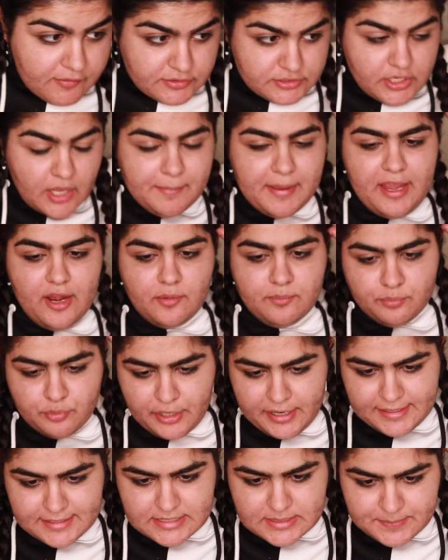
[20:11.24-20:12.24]
also got my hair in
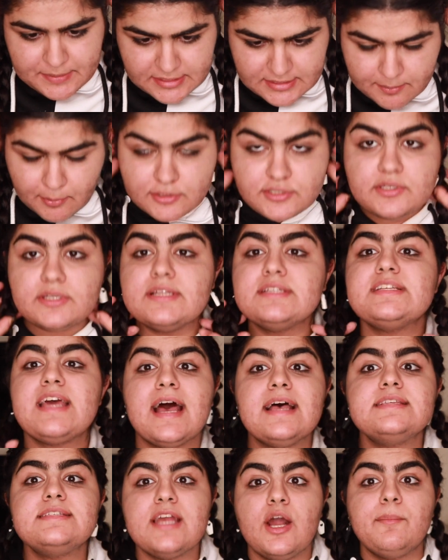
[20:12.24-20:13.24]
braids because I'm also going to
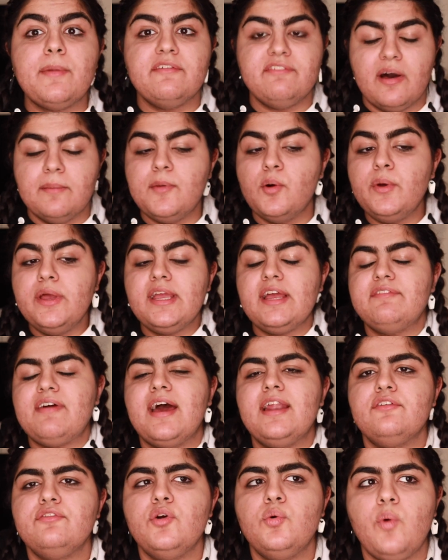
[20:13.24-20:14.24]
test out my Velma wig. I've
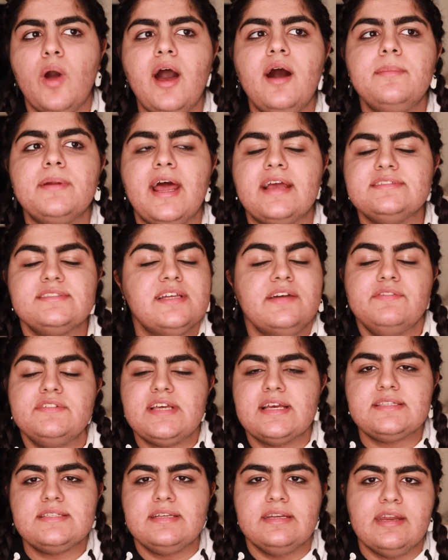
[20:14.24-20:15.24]
had it for a while, but I still haven't
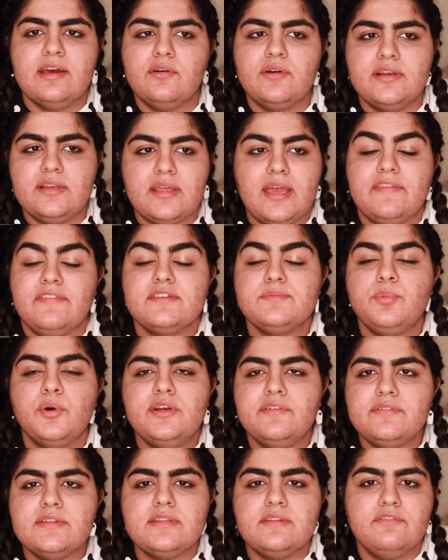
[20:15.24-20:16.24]
tested it out, and like at this point,
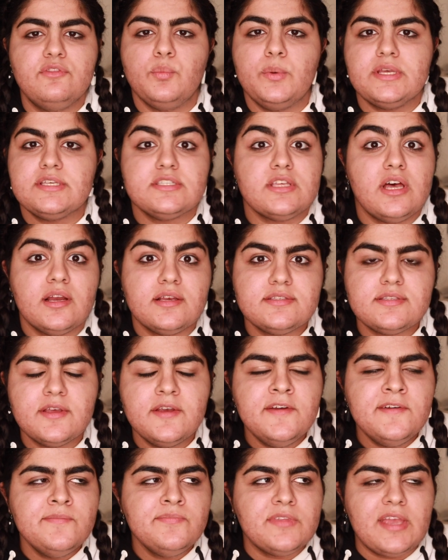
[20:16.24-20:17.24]
if, if the wig sucks,
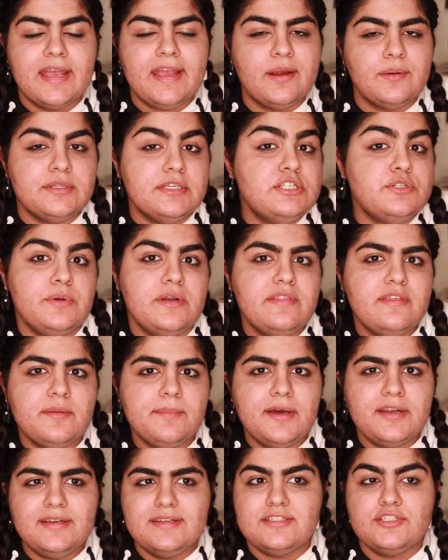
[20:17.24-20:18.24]
I can't really do anything
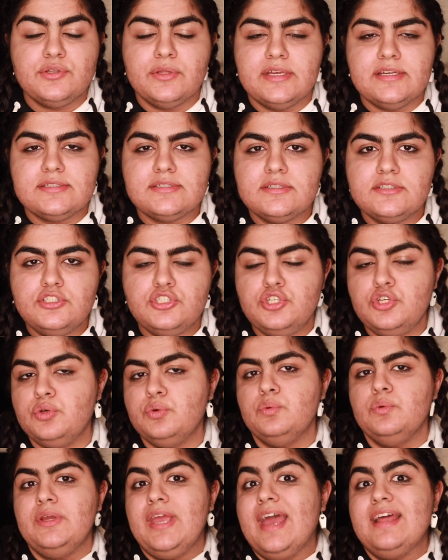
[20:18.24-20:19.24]
about it. It's too late
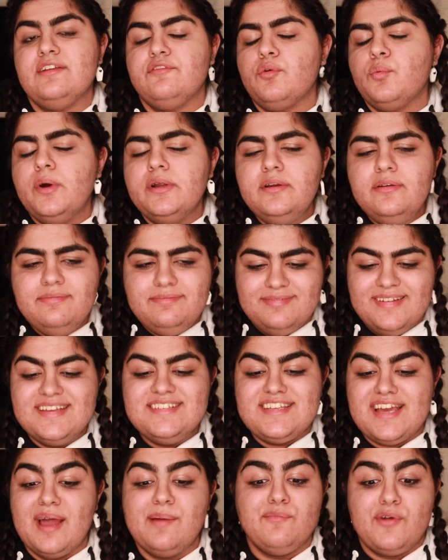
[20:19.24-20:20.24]
to get a different one in
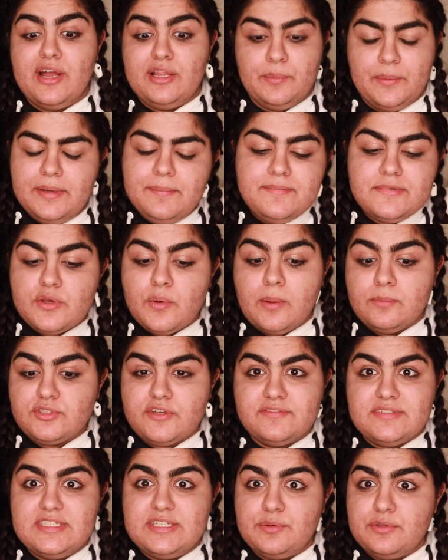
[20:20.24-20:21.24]
time for Halloween, so I'm just going to
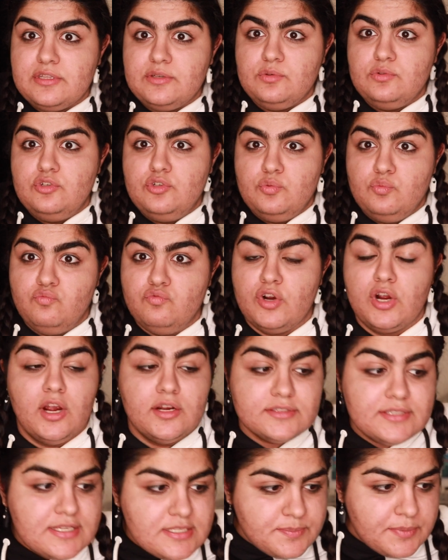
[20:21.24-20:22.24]
have to deal with it
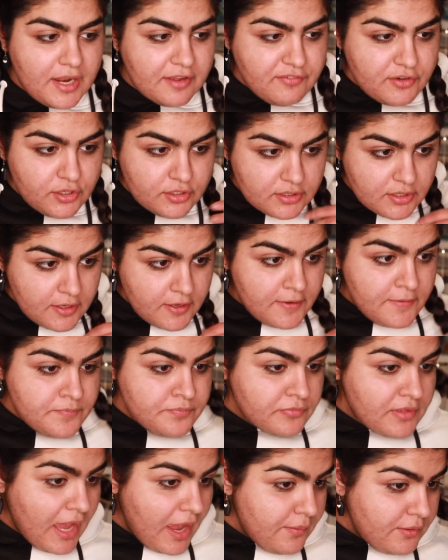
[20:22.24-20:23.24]
regardless, but I figured
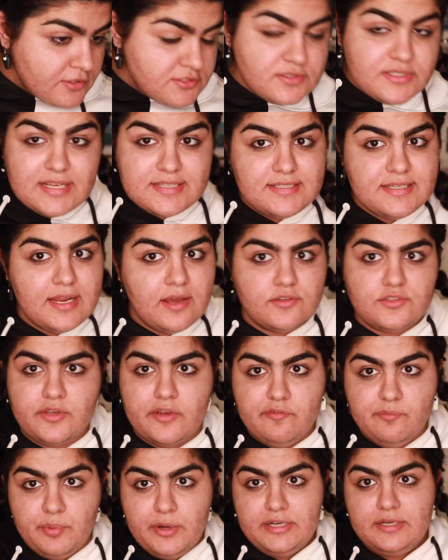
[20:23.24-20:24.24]
I would also test it out. So
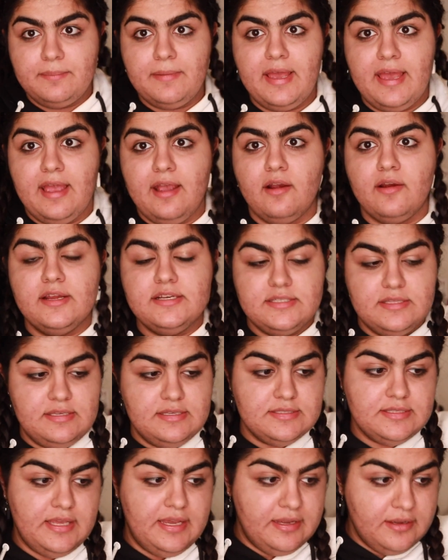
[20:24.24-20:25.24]
I've braided my hair into
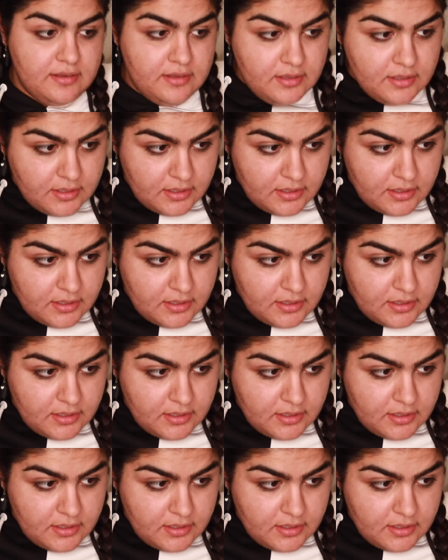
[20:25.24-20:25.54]
these like